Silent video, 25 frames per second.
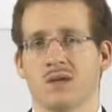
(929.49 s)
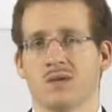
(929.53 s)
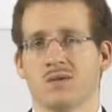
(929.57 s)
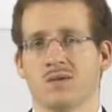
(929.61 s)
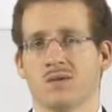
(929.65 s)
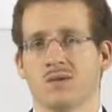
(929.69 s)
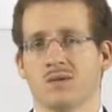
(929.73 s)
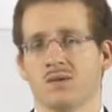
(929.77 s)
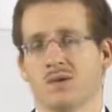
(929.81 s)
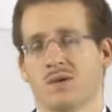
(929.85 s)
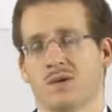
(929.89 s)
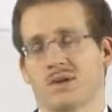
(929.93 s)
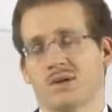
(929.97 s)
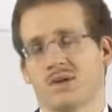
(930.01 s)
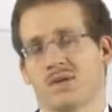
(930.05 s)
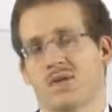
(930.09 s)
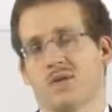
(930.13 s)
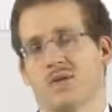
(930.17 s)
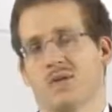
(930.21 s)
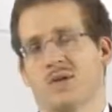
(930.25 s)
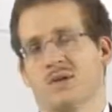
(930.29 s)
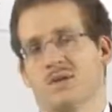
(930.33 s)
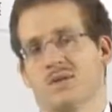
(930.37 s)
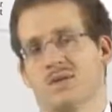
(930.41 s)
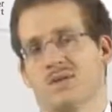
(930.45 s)
use, for
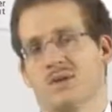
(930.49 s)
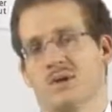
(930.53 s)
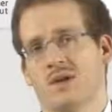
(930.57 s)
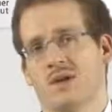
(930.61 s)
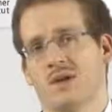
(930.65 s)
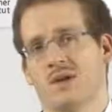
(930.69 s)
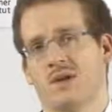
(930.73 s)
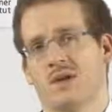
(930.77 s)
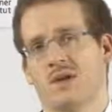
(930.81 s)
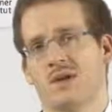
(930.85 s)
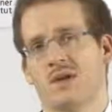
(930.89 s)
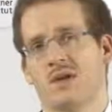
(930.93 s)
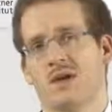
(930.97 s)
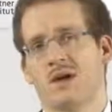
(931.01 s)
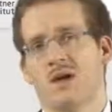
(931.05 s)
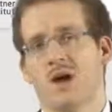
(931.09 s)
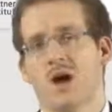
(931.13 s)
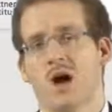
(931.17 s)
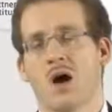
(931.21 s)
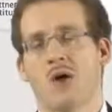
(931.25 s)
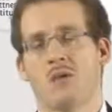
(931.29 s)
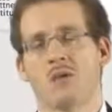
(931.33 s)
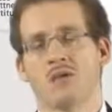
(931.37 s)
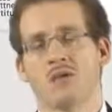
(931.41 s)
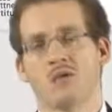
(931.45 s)
example, something like an
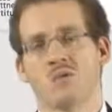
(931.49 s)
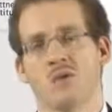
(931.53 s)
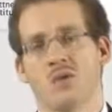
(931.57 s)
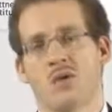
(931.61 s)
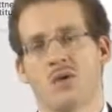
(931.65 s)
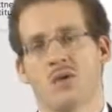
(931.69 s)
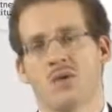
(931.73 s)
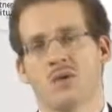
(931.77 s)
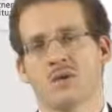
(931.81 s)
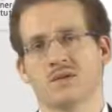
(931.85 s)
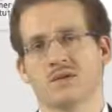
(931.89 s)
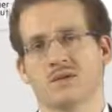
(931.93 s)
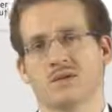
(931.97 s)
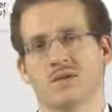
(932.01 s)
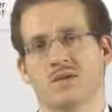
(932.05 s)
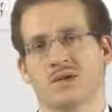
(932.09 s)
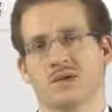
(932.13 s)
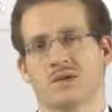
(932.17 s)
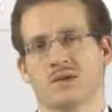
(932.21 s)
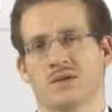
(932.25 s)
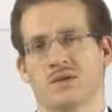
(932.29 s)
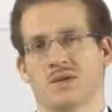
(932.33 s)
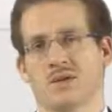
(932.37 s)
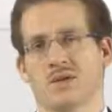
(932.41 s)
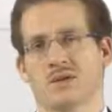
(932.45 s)
outport
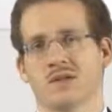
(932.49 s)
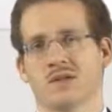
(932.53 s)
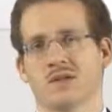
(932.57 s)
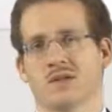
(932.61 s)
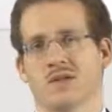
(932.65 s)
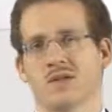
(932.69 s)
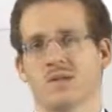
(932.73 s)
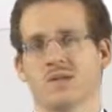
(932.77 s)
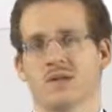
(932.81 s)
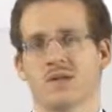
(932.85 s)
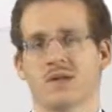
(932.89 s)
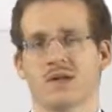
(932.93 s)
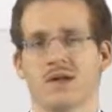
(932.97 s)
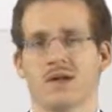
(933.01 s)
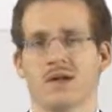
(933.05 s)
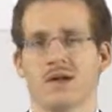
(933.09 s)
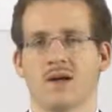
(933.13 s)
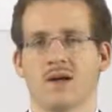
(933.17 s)
concept